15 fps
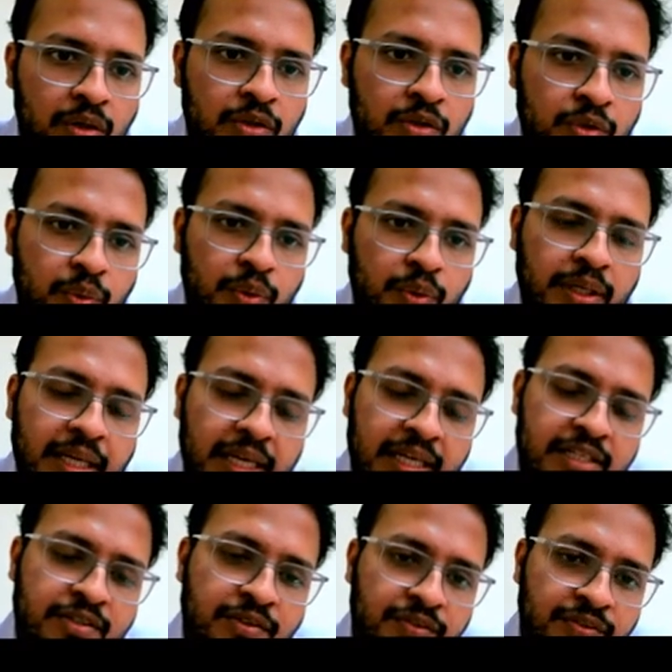So in
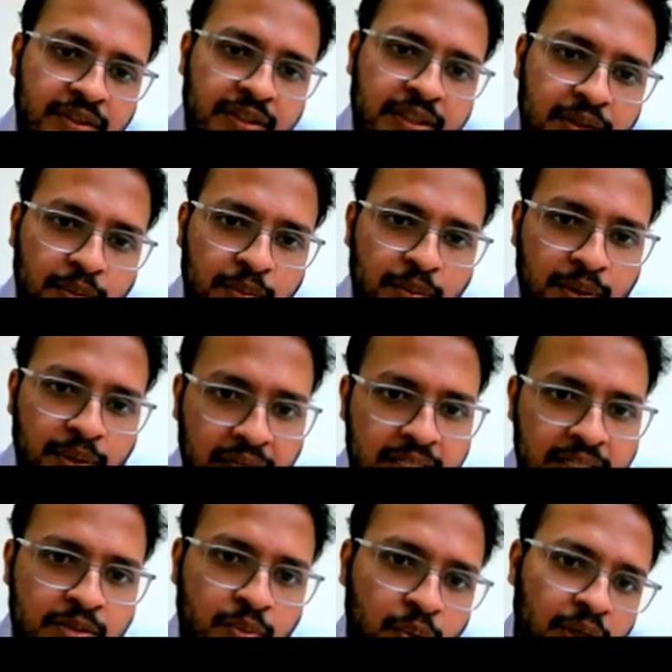case of
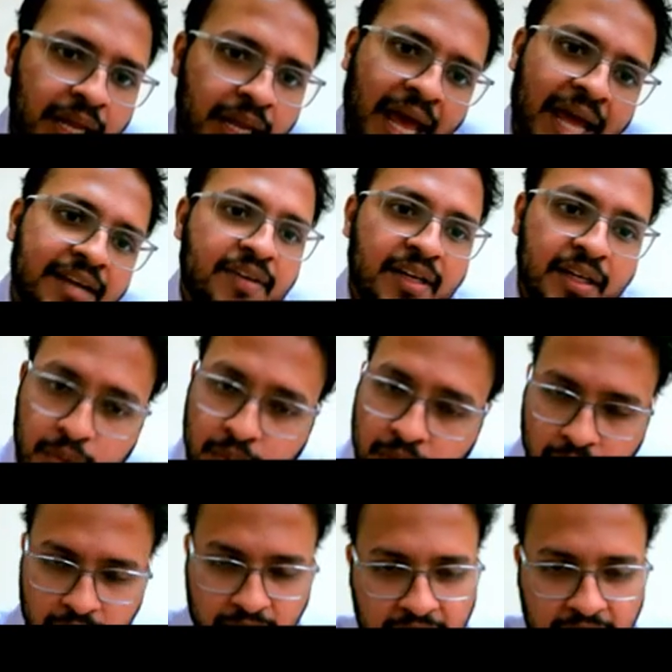ODS, what can we do?